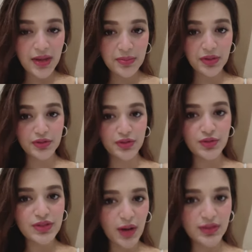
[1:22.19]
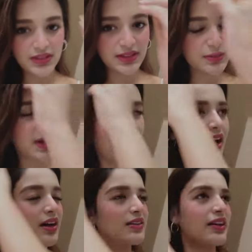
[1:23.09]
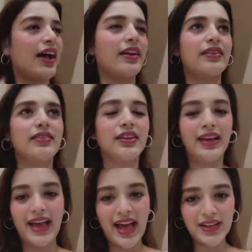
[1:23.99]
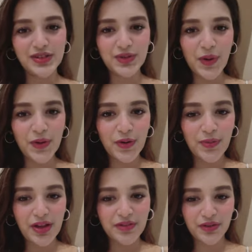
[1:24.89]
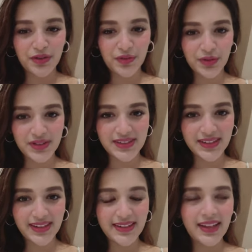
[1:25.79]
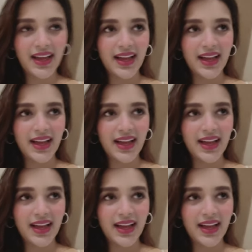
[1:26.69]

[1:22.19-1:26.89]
I am a true South Indian by heart. And as you all know, my favorite food is idli.